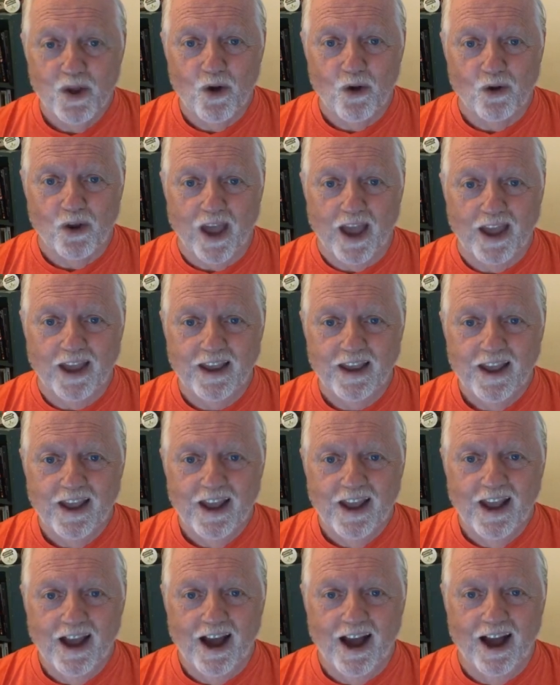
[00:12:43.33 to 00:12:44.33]
Okay,
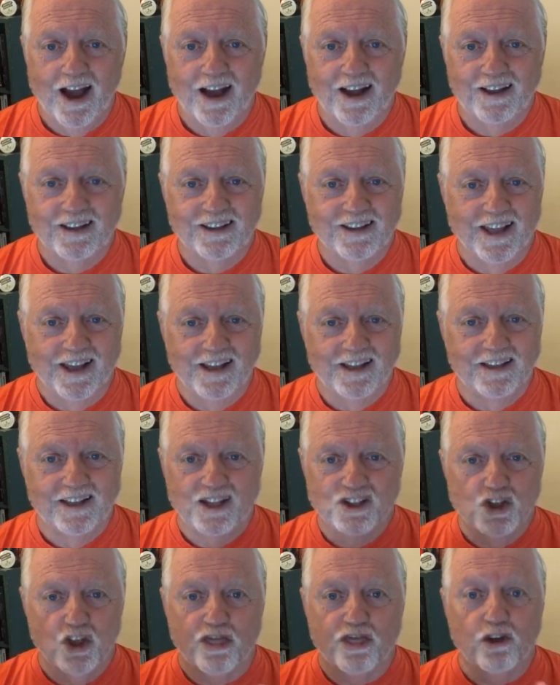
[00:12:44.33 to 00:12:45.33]

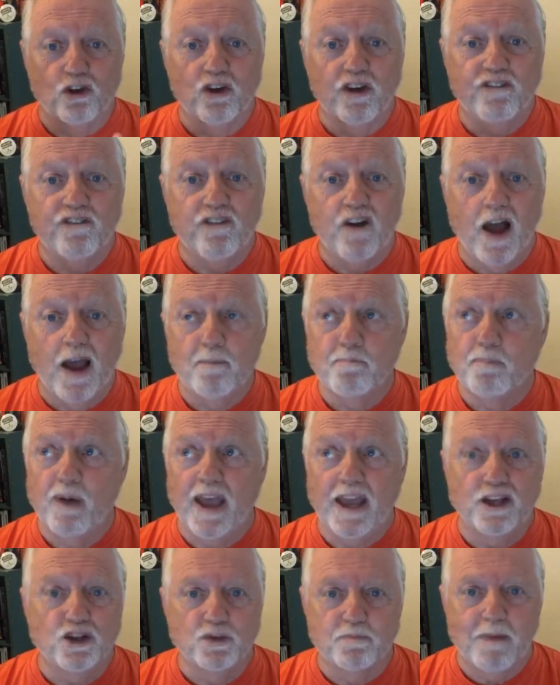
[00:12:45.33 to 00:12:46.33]
there's a
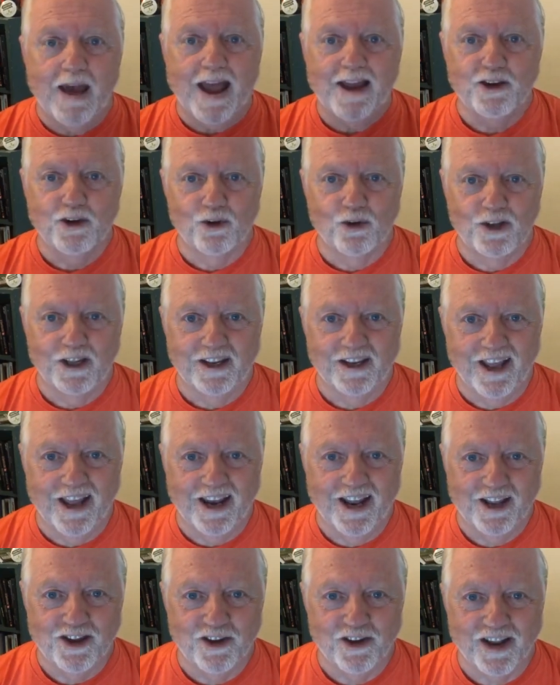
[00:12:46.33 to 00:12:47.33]
35-page manual in there
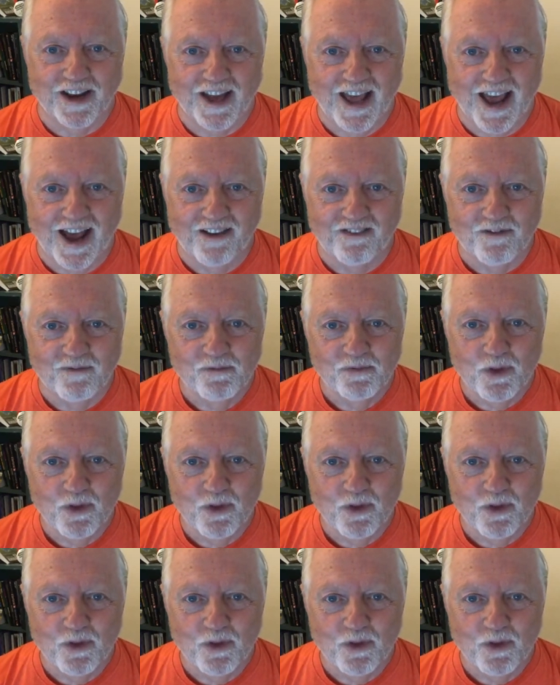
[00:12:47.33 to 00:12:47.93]
that you can have.